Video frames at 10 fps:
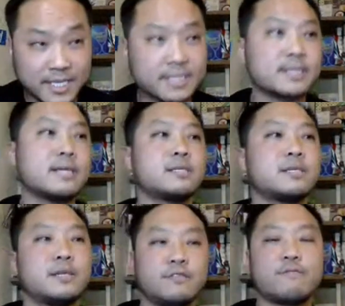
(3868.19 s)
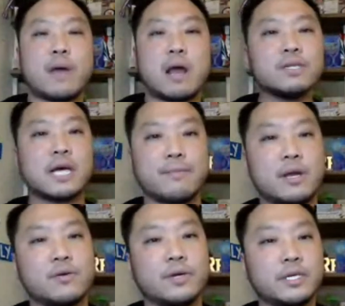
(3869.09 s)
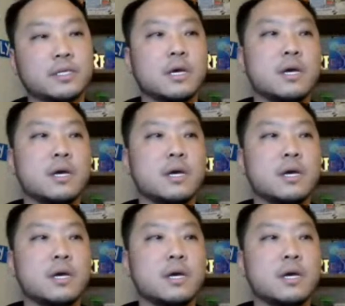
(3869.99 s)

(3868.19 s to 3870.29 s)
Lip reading: sensitive maritime areas,